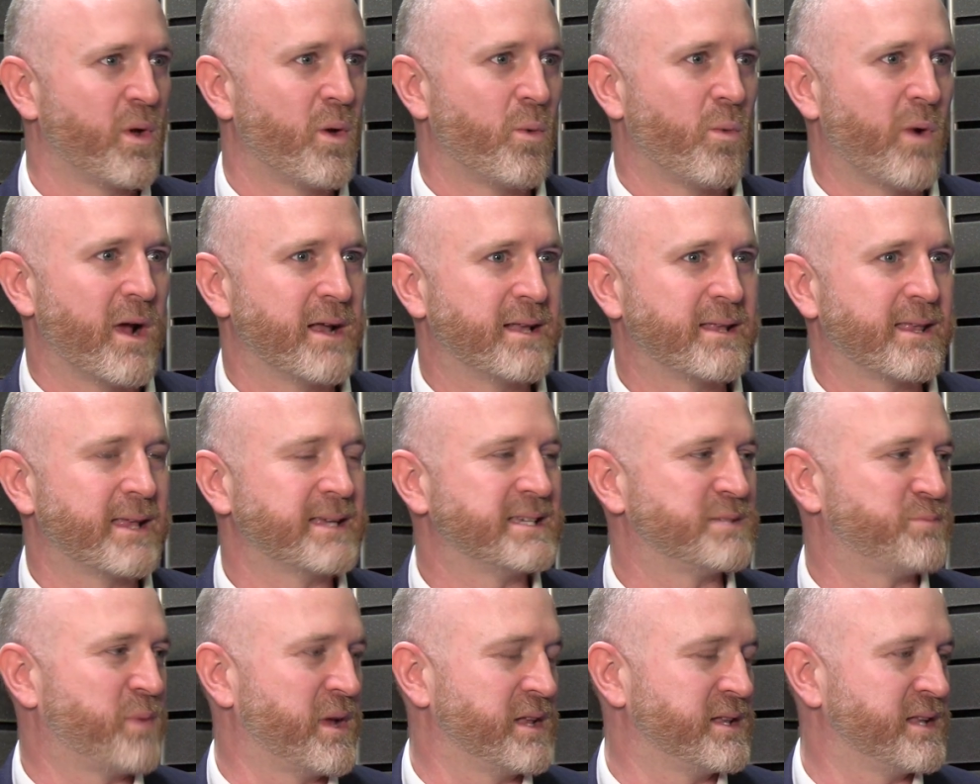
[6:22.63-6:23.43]
Where do they
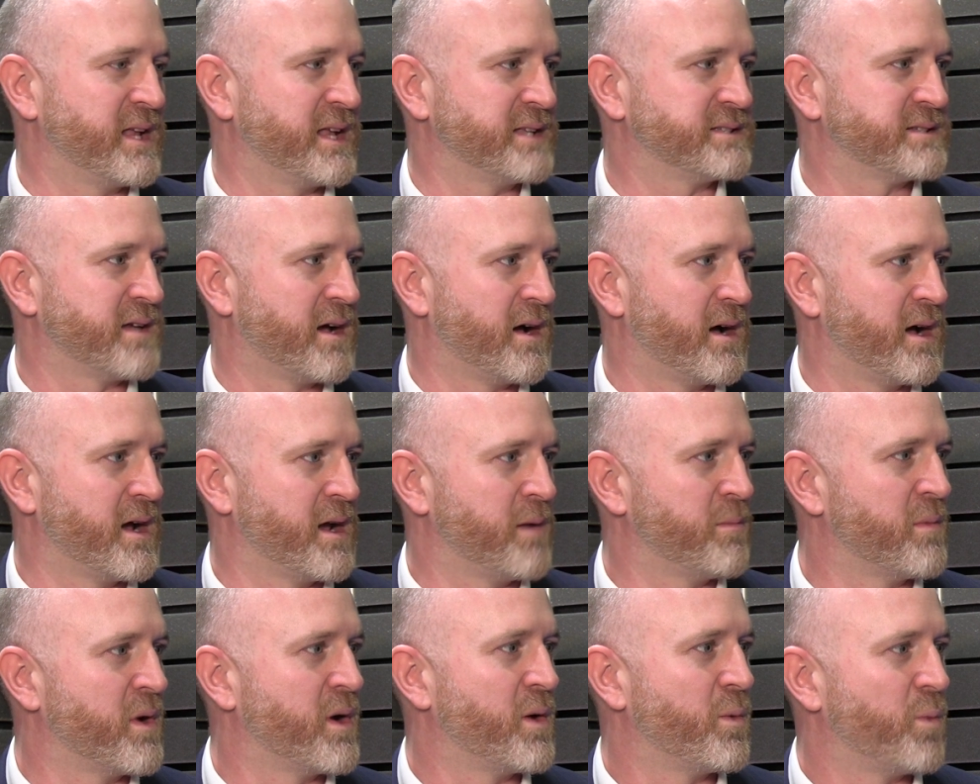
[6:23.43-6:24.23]
spend their
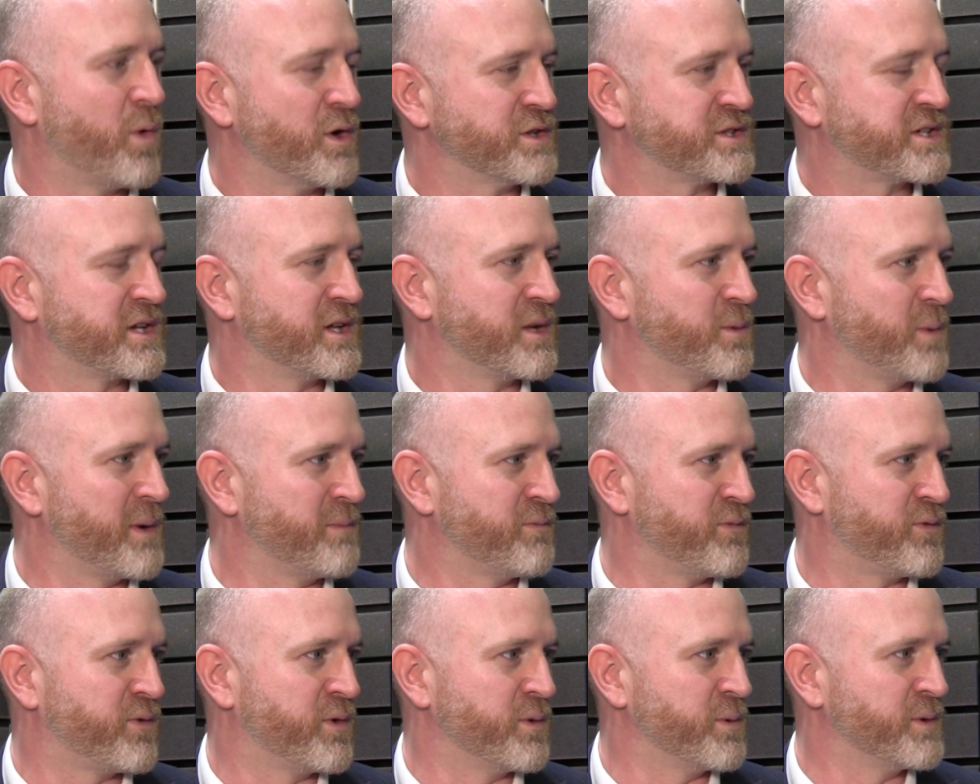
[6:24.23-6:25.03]
time? What's going to
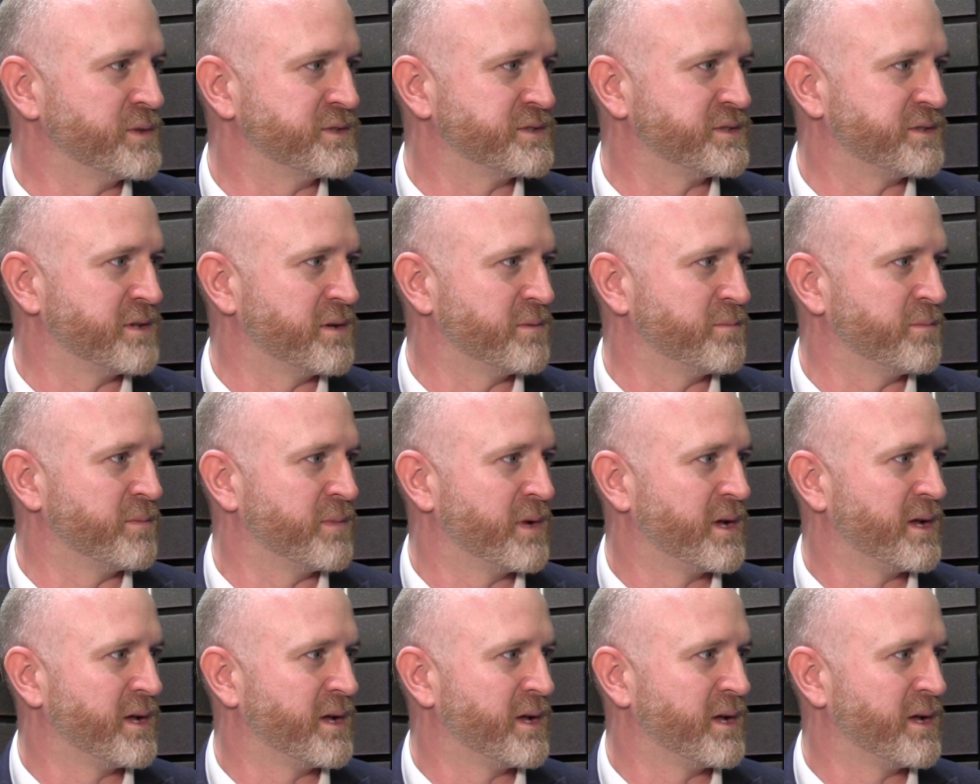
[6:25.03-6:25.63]
influence them?